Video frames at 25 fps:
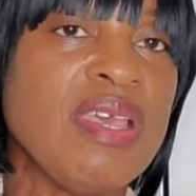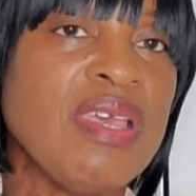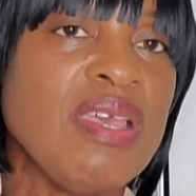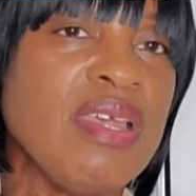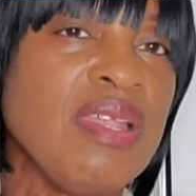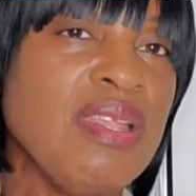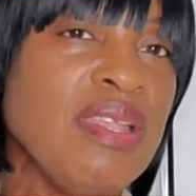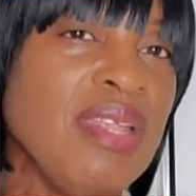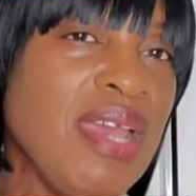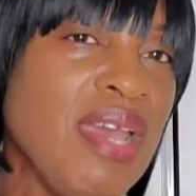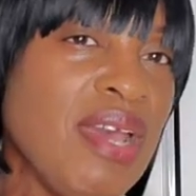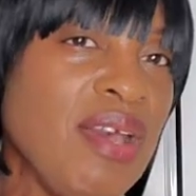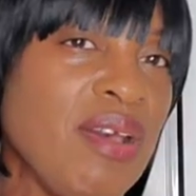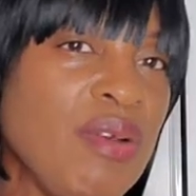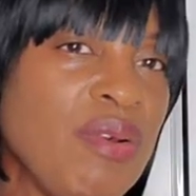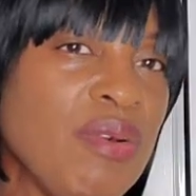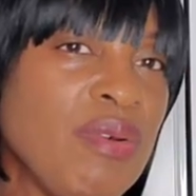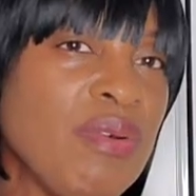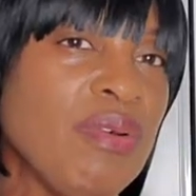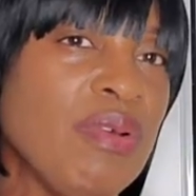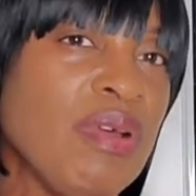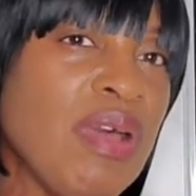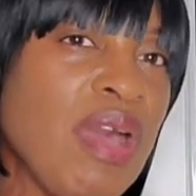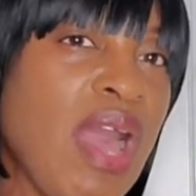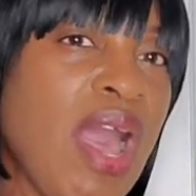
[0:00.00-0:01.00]
Now,
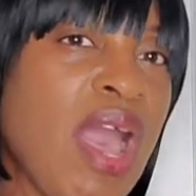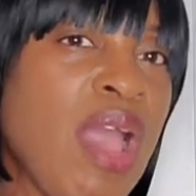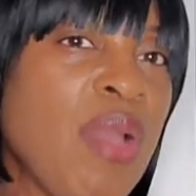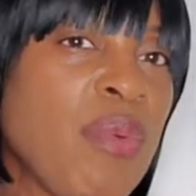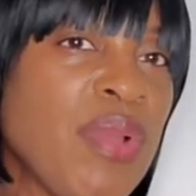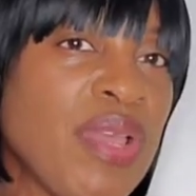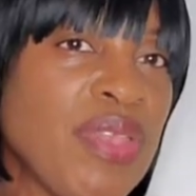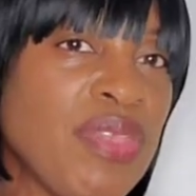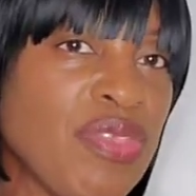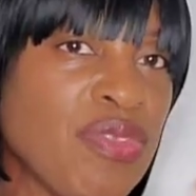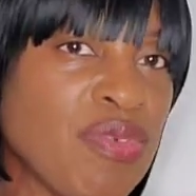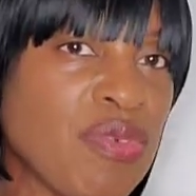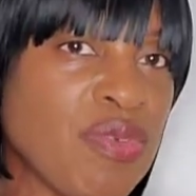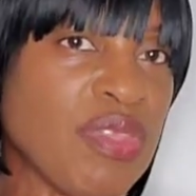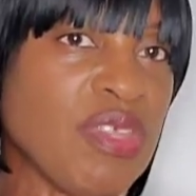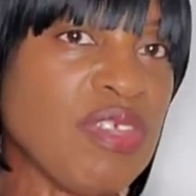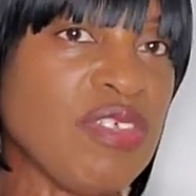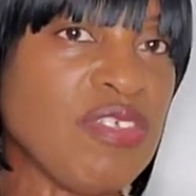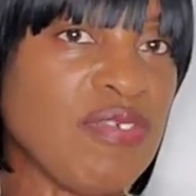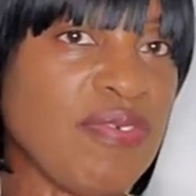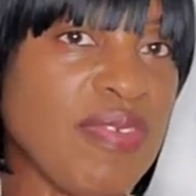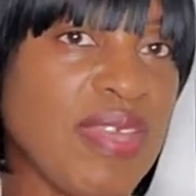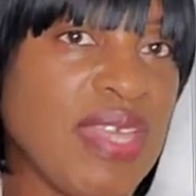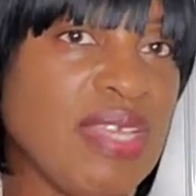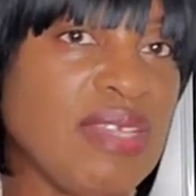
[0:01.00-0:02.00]
I went through this
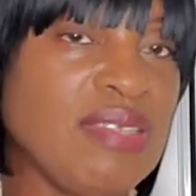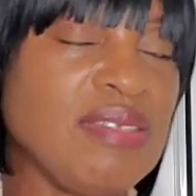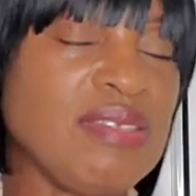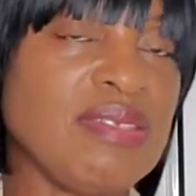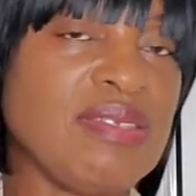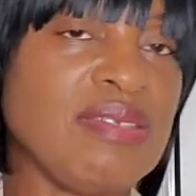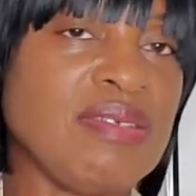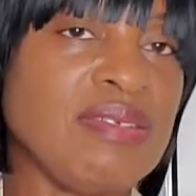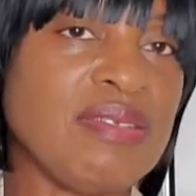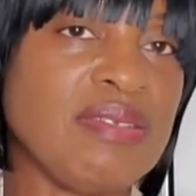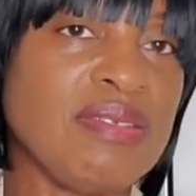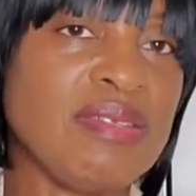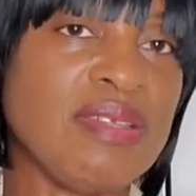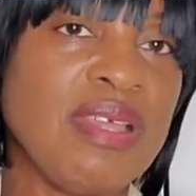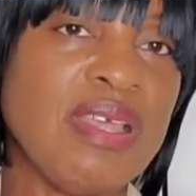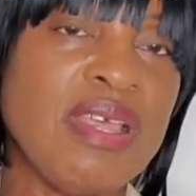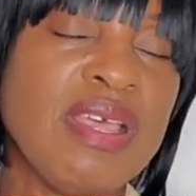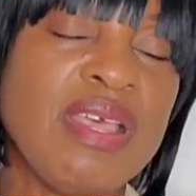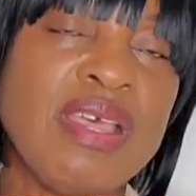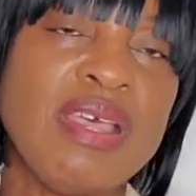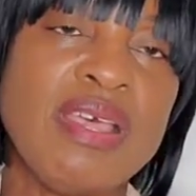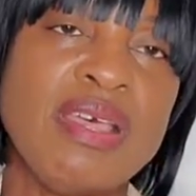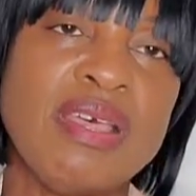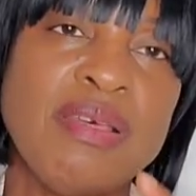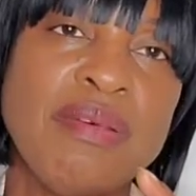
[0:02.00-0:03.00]
phase,
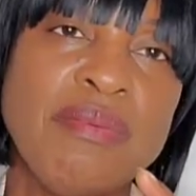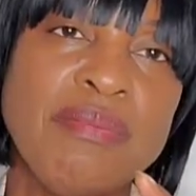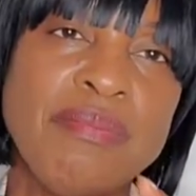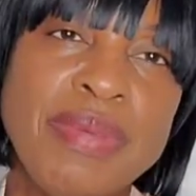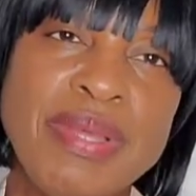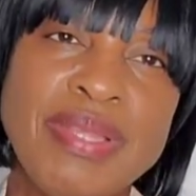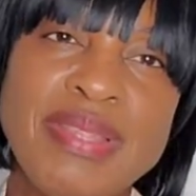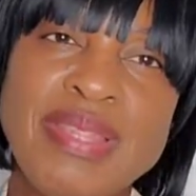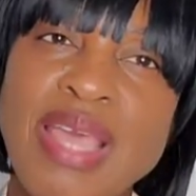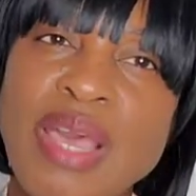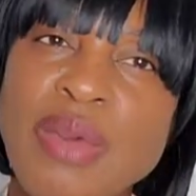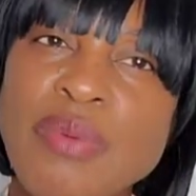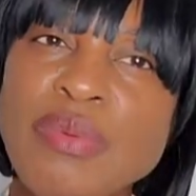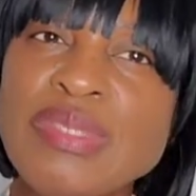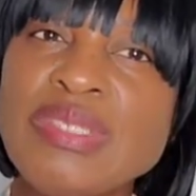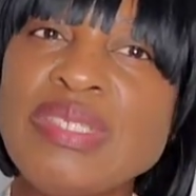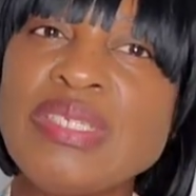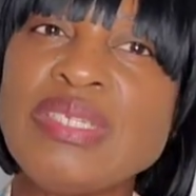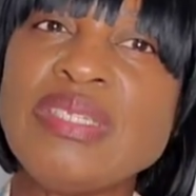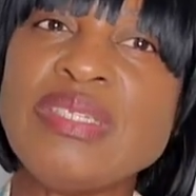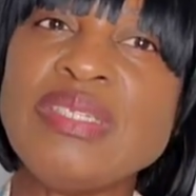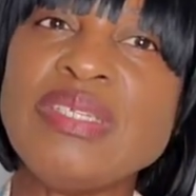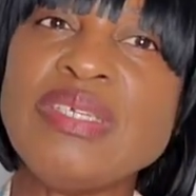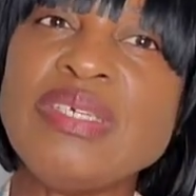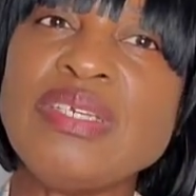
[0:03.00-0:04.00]
but that was
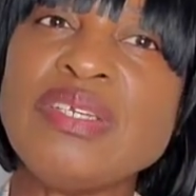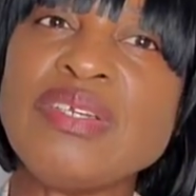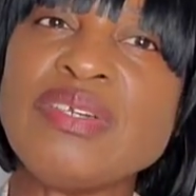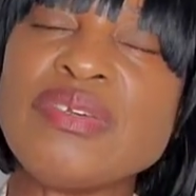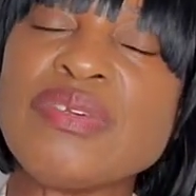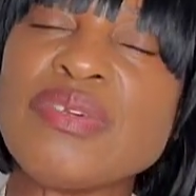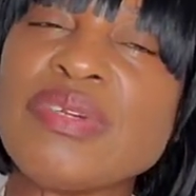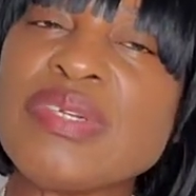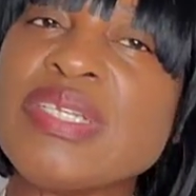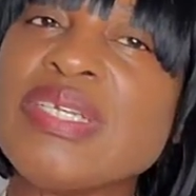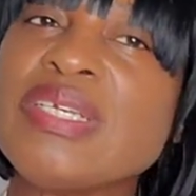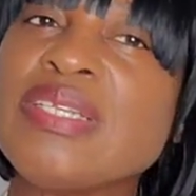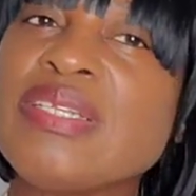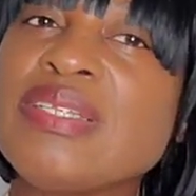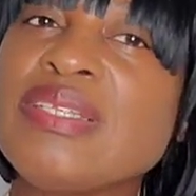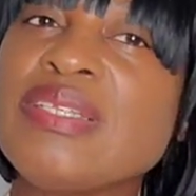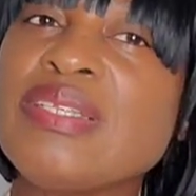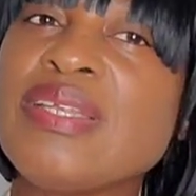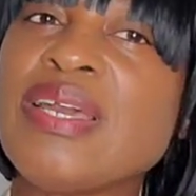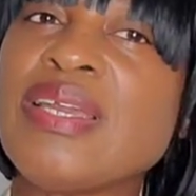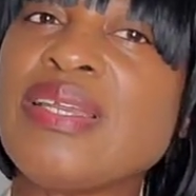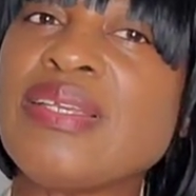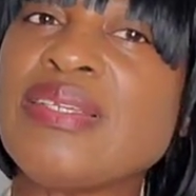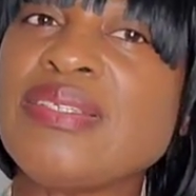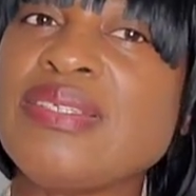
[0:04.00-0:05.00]
in the early
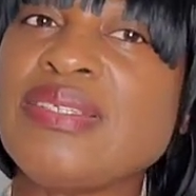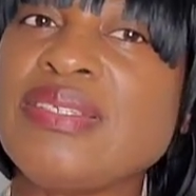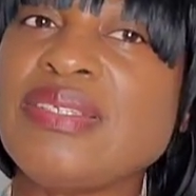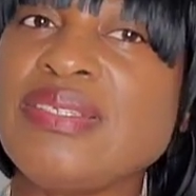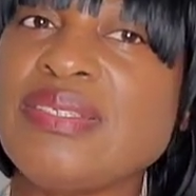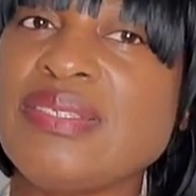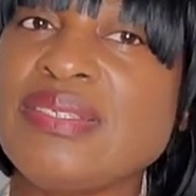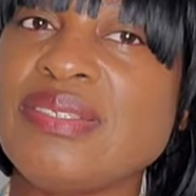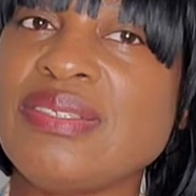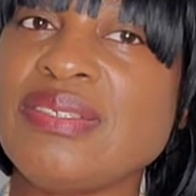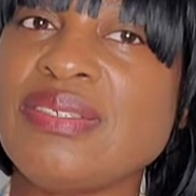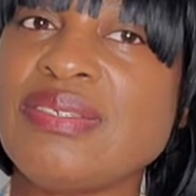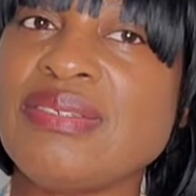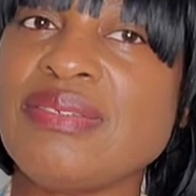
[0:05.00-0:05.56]
90s.